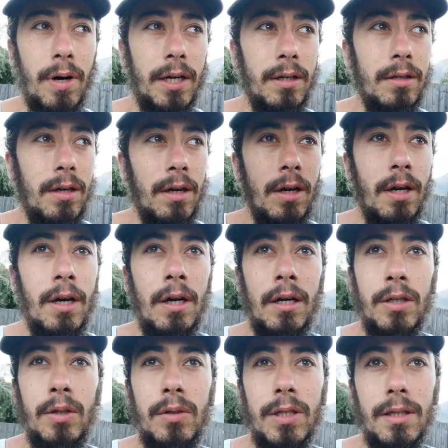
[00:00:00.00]
I could
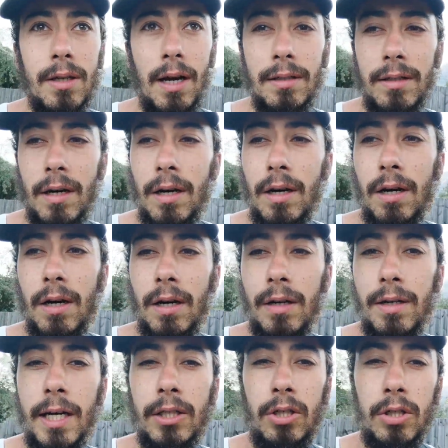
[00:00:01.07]
use it as a
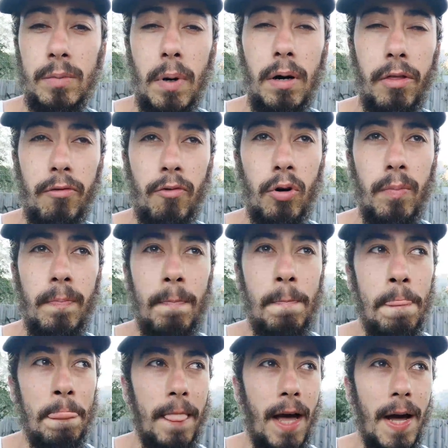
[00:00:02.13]
nature's bathroom,
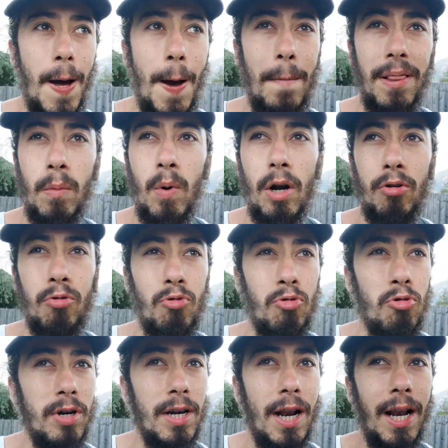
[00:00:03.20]
but there weren't
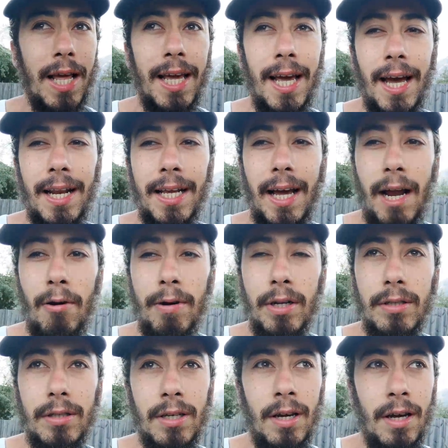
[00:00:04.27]
really any
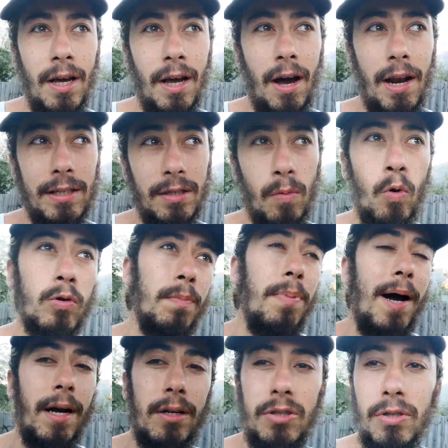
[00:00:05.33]
areas unless I walked
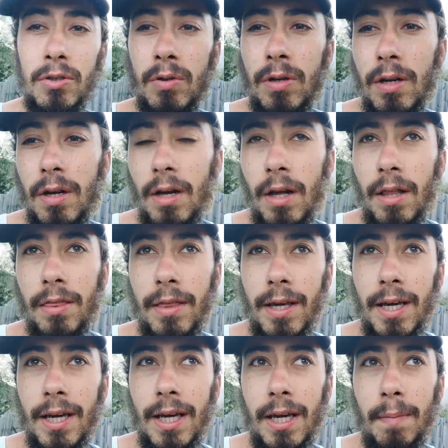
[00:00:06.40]
back to
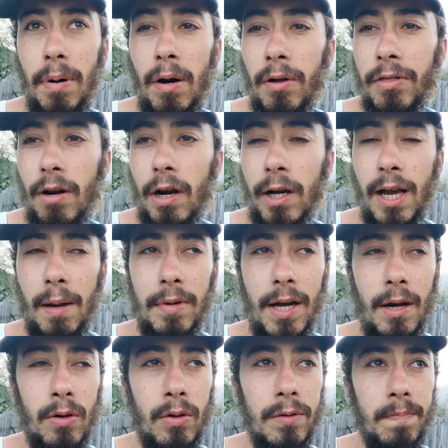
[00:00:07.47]
the path that I came
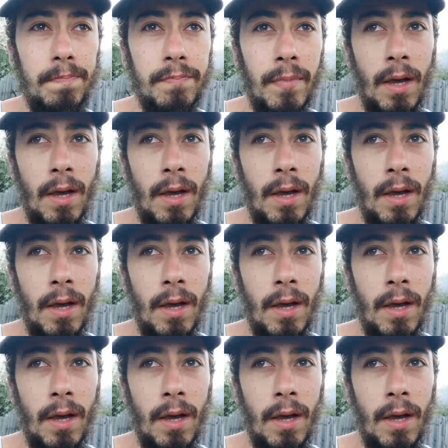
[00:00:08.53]
down on.